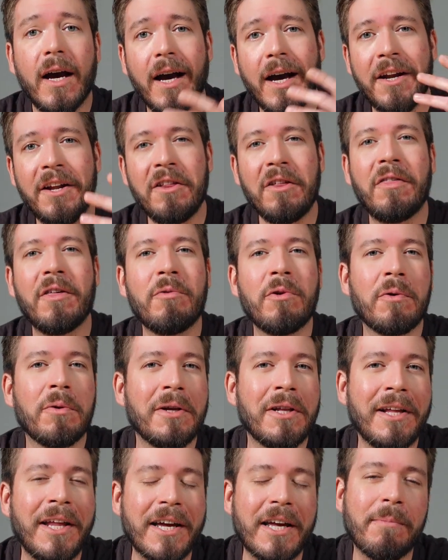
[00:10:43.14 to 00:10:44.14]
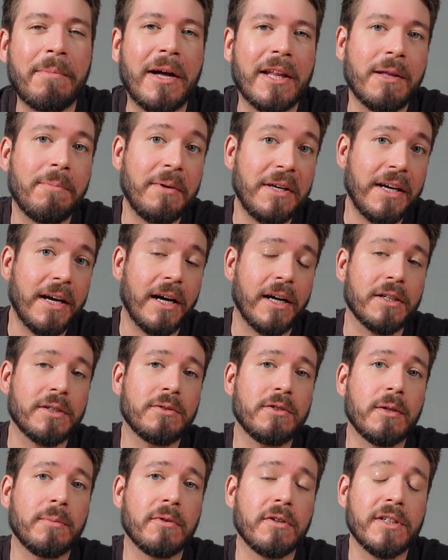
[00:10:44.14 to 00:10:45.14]
Another thing we really like about the Bee House
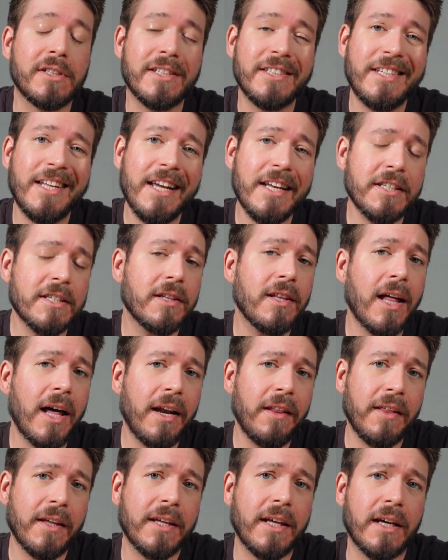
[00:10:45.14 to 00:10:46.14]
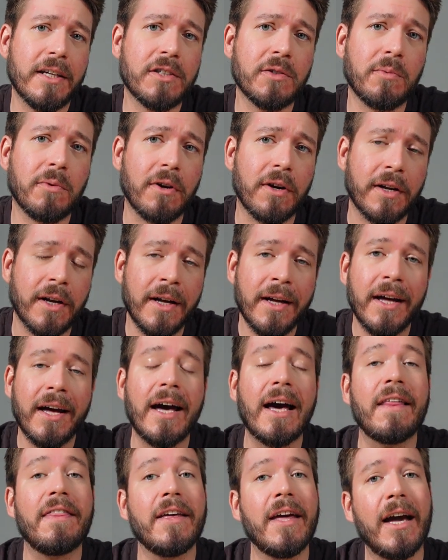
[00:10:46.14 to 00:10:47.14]
Dripper is it takes a lot of the guesswork
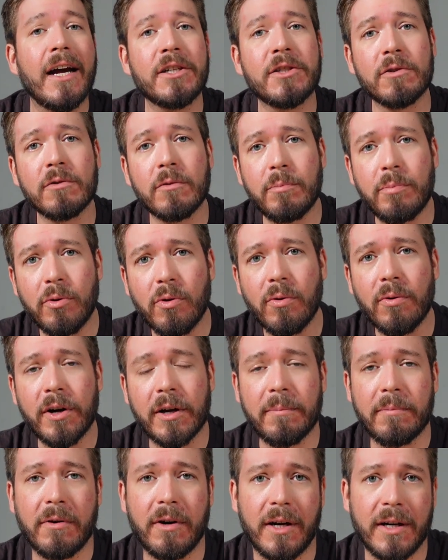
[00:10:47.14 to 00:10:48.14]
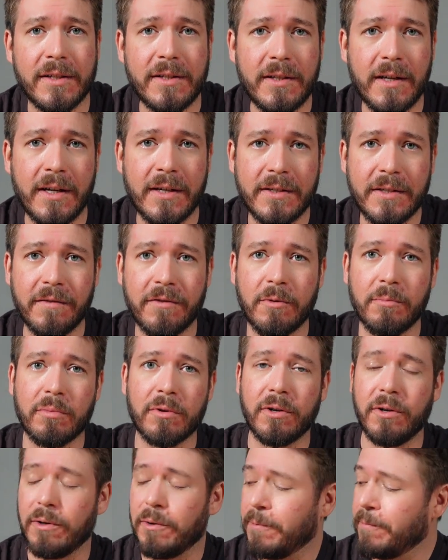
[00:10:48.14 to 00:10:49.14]
out of the actual pouring process of the
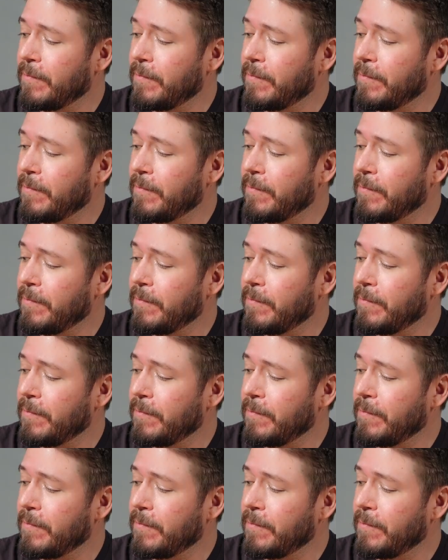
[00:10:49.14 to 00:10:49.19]
brew.